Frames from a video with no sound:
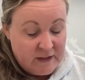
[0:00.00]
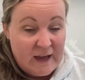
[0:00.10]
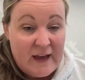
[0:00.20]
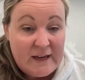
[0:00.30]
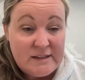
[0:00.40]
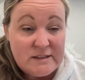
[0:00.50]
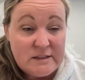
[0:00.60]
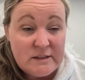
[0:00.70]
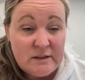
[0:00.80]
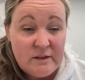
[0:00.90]

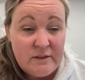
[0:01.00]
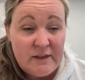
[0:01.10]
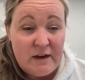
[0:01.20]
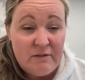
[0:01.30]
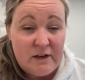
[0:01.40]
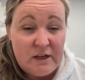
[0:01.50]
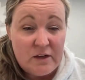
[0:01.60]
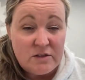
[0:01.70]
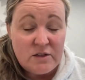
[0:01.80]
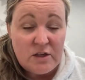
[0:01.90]
Eggs, they're really
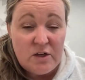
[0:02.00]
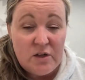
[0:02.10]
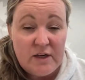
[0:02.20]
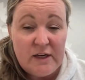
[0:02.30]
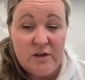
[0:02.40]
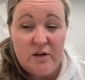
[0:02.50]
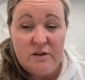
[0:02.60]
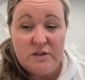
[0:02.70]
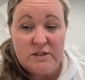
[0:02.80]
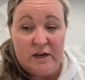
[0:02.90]
good. You can include
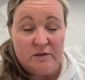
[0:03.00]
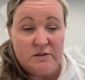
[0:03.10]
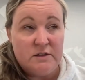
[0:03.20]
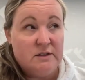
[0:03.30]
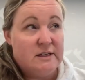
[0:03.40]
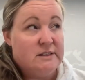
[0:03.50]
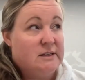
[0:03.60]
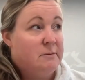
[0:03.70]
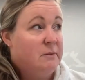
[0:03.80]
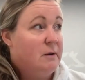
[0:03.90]
the shells. There's
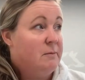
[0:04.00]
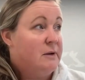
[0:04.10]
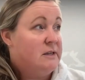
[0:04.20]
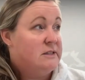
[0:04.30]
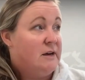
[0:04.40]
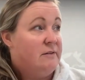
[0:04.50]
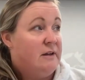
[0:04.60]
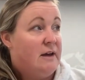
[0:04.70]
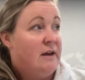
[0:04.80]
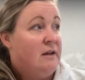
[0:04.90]
some companies out
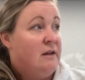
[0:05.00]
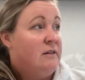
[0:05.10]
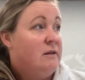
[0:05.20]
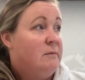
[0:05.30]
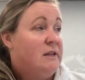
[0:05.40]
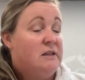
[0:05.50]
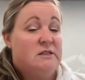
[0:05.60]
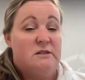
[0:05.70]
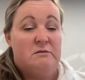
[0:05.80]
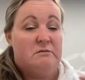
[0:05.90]
there that make
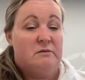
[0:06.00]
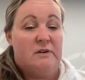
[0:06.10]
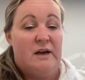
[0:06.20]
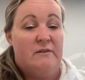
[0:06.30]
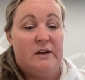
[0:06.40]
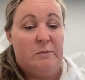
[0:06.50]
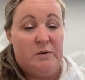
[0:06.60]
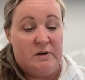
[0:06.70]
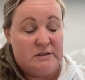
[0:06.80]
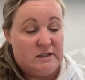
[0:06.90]
these heavily
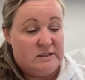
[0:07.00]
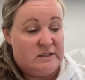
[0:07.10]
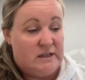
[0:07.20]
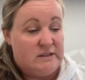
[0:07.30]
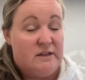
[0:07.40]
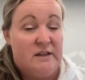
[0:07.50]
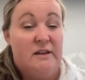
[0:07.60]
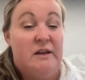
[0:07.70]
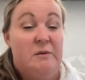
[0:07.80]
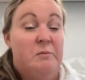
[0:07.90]
processed things, and
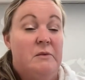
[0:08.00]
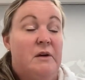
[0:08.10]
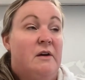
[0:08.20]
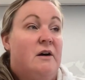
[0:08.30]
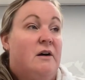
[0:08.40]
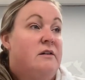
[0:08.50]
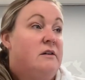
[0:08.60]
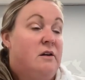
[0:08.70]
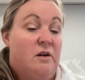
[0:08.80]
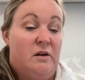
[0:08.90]
then I don't
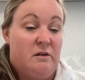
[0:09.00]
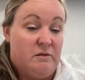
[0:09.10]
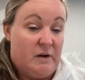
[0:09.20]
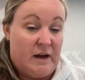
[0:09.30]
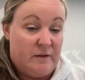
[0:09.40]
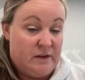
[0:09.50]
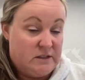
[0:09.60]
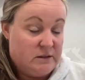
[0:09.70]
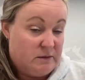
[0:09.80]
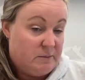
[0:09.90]
know who or how they
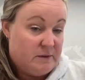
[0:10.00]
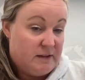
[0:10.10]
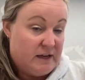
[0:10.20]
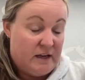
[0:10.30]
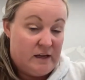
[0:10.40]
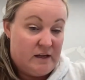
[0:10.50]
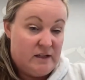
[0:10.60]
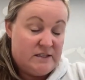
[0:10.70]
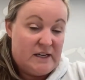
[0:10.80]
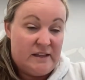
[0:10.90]
do it, but they
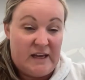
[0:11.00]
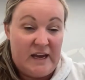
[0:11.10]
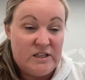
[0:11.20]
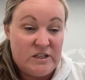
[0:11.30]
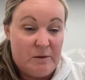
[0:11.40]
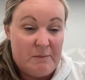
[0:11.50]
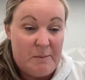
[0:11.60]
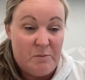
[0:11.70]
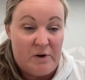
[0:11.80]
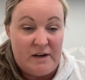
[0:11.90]
take the eggshell
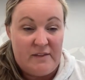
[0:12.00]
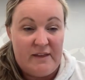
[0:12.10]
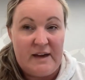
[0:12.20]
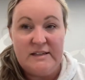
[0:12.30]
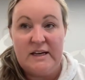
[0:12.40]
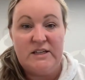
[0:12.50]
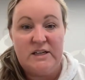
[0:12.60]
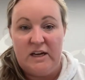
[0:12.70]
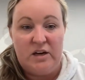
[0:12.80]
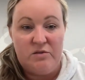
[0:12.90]
membrane, and that is actually
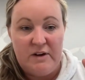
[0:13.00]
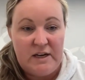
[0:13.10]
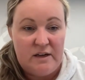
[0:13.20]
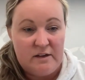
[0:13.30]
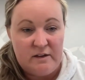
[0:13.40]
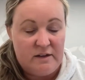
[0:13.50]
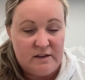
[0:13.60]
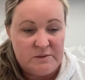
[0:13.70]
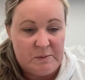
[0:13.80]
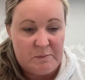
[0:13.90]
an ingredient
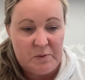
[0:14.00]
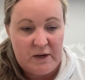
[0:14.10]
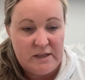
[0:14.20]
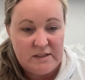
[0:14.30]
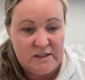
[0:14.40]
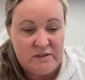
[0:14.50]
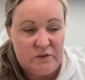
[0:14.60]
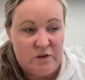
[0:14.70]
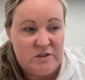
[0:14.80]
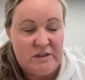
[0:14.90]
that's been put into this
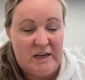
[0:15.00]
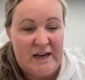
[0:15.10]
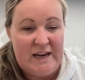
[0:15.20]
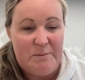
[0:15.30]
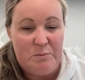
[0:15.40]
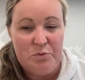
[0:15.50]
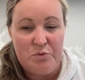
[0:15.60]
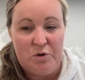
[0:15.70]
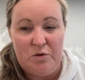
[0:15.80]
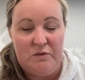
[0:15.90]
food to
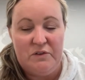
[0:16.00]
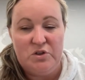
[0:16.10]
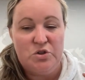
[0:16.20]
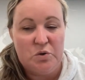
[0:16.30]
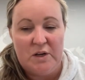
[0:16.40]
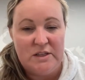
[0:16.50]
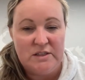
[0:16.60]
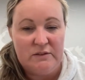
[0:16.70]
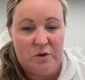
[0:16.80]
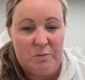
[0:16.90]
improve the
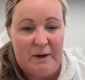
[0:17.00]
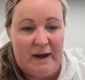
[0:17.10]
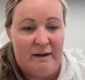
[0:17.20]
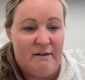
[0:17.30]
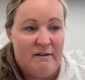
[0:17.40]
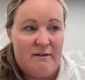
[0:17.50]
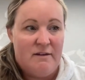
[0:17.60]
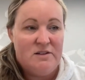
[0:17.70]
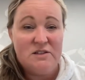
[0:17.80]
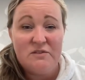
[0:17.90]
joints of your pet.
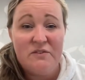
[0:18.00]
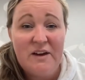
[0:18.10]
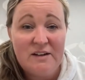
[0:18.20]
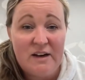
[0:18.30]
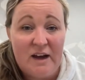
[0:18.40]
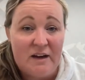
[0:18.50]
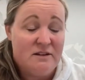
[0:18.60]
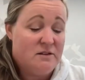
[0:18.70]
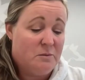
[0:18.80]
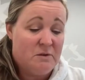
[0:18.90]
Just feed an egg.
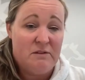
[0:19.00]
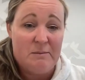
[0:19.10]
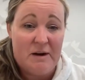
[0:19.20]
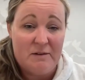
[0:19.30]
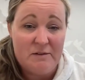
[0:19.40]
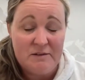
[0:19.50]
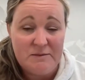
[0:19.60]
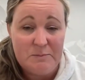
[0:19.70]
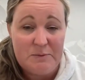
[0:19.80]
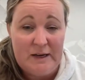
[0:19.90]
Don't worry about
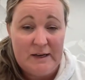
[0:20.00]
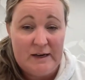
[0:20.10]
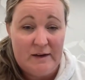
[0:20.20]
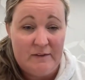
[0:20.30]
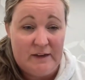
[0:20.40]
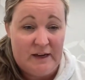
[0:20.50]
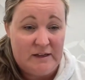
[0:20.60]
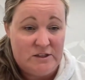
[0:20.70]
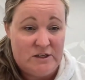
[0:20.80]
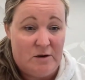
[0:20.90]
peeling out the
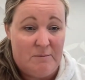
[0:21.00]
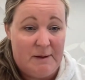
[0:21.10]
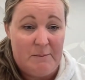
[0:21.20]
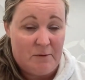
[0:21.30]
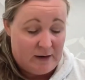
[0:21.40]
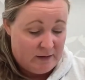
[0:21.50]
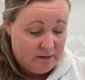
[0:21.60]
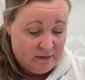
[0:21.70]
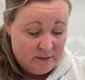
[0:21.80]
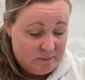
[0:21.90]
eggshell membrane.
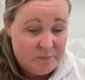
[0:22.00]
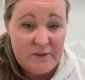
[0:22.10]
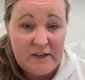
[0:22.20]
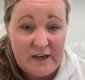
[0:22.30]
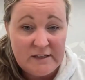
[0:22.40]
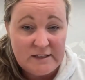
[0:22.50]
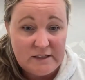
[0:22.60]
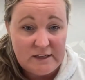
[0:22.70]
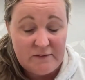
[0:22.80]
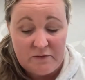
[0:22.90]
Put the eggs in
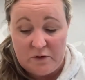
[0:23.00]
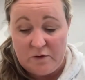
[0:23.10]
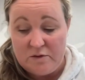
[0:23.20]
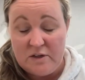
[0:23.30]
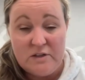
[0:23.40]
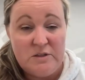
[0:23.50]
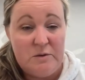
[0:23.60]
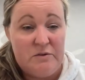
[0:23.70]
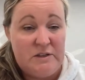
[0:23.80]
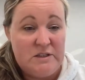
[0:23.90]
their food 2 or
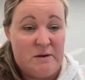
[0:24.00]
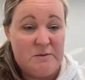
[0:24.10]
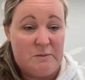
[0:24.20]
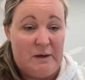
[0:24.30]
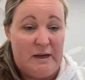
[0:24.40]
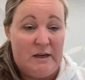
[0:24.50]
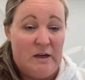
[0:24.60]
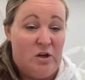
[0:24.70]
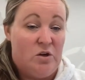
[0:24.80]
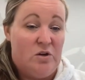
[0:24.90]
3 times a week.
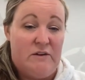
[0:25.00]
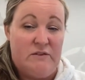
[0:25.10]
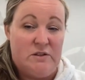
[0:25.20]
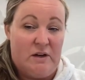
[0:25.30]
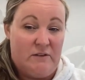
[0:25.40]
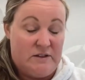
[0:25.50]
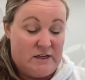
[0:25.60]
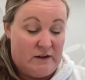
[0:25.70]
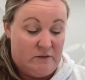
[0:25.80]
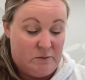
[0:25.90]
You could even do it every
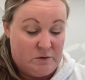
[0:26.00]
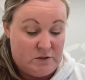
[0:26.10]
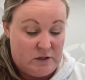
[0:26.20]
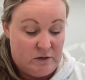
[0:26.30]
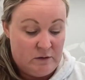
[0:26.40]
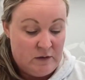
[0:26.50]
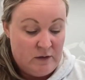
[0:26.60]
day if you want to.